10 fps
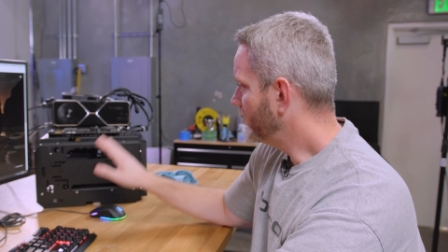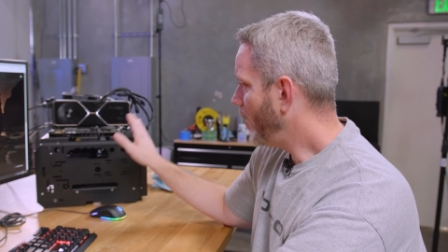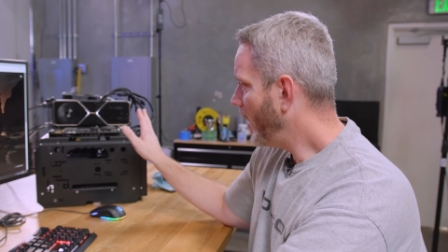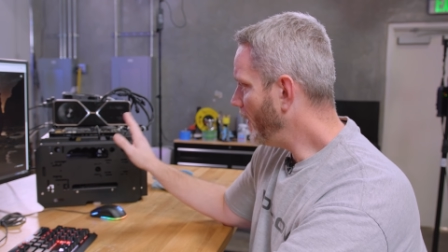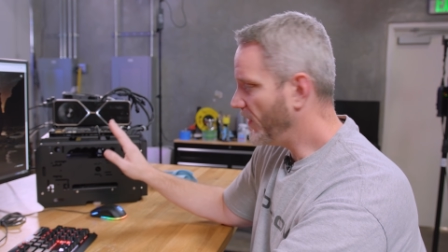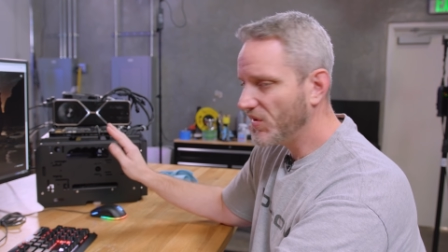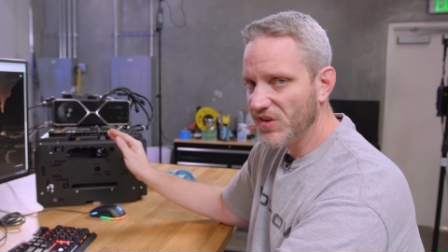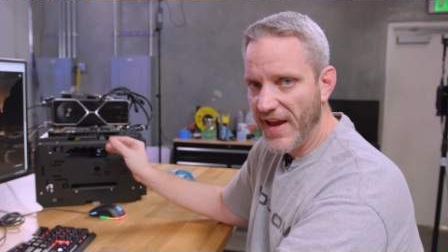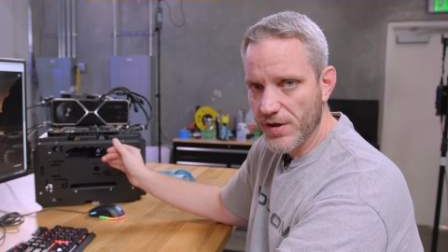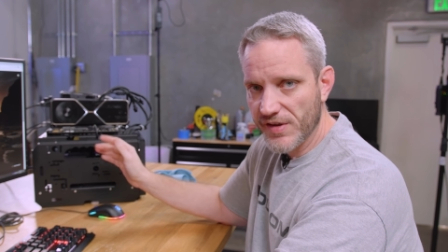talk about the
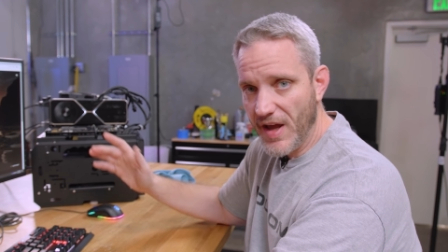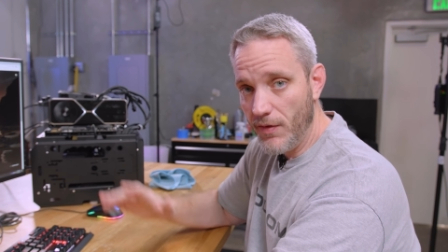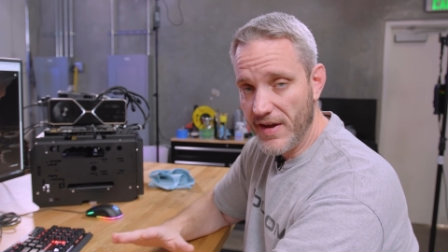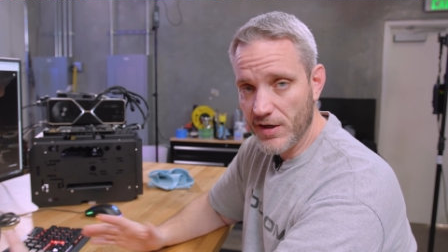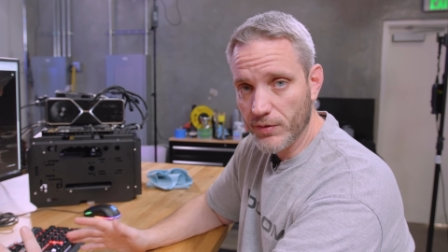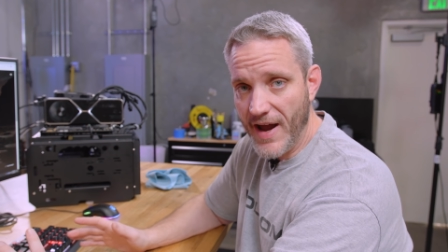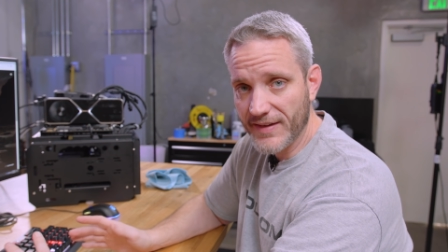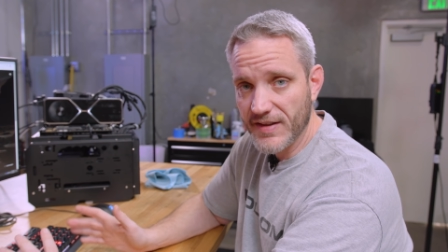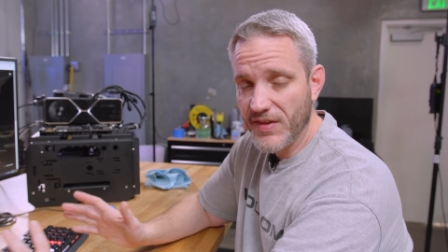sliders, how they interact.